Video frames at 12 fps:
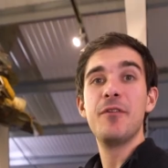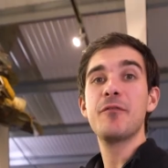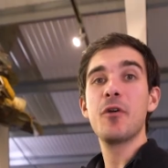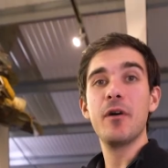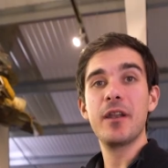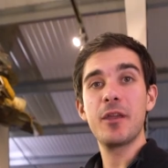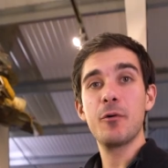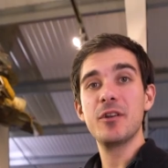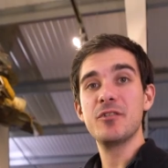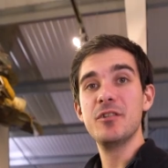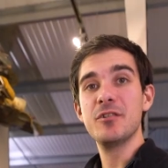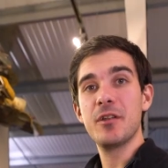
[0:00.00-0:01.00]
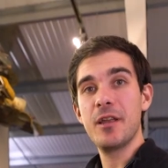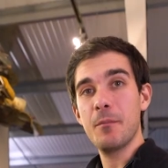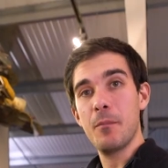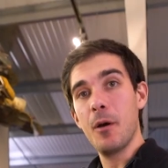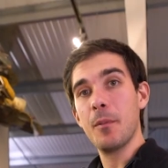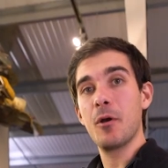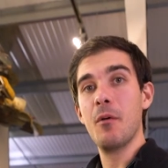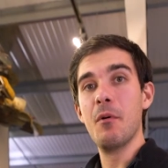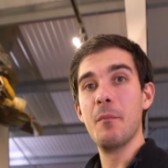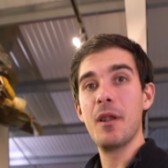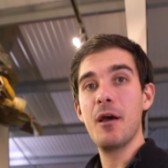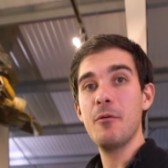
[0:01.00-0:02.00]
you've got any questions on it, pop a
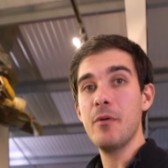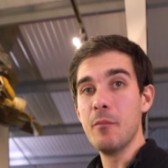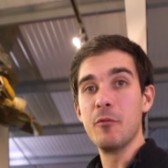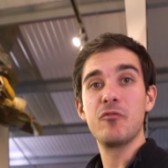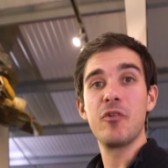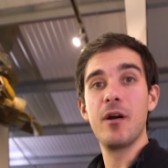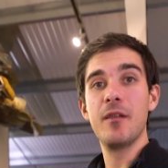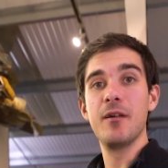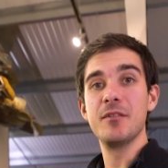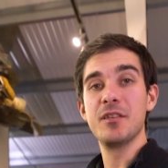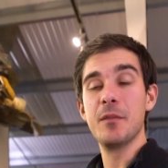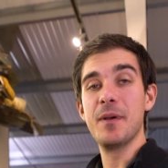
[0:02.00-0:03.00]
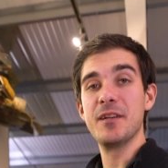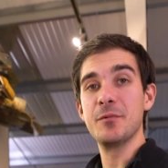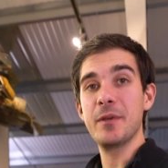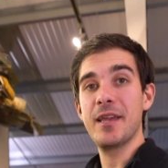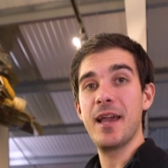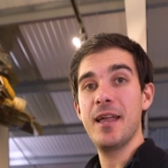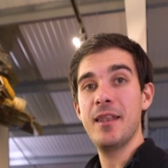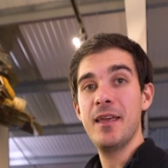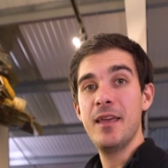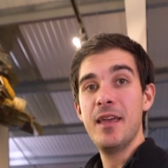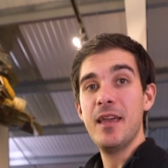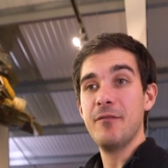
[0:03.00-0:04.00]
comment below and we'll try and answer the best we can.
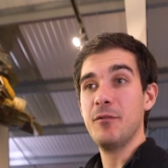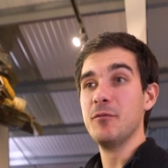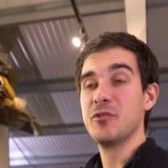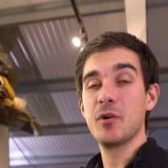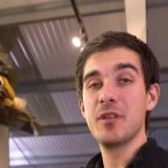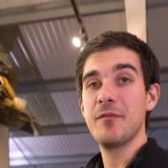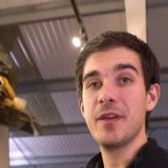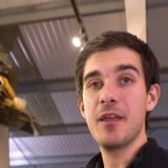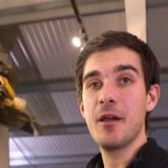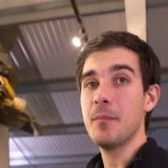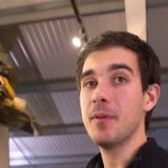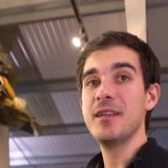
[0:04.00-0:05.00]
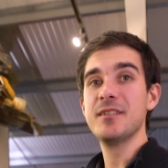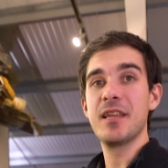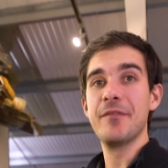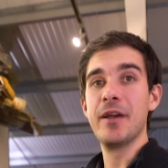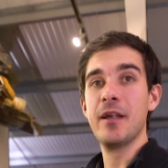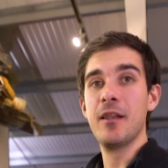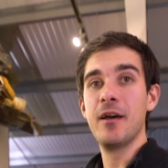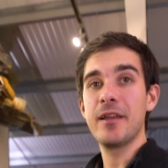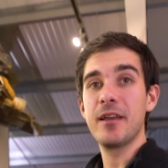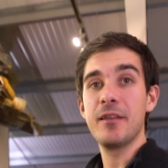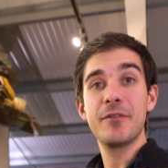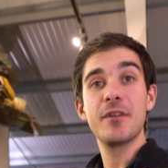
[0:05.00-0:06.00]
If you enjoyed the video, please give it a like,
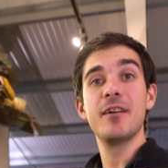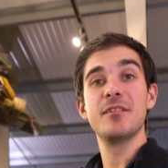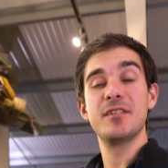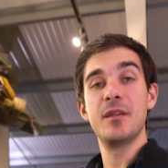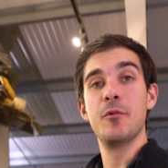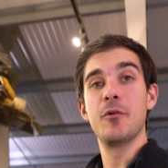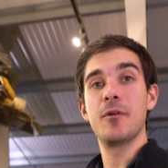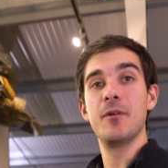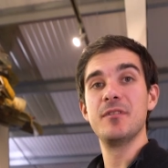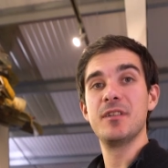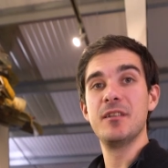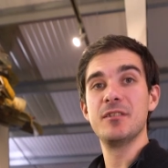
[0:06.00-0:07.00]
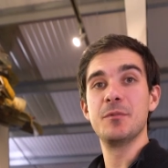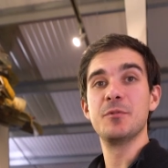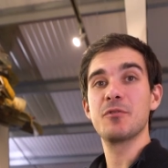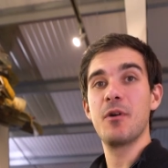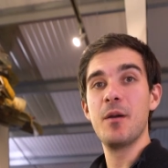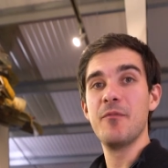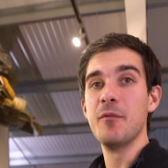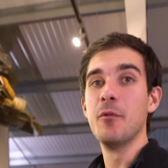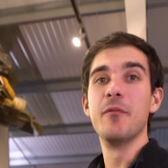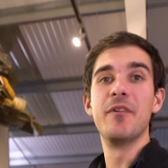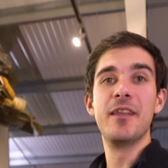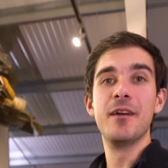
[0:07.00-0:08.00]
and if you'd like to see more content, subscribe for
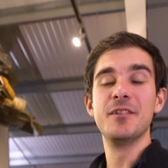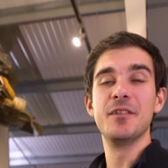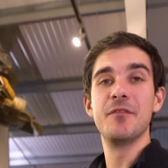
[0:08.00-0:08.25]
more videos in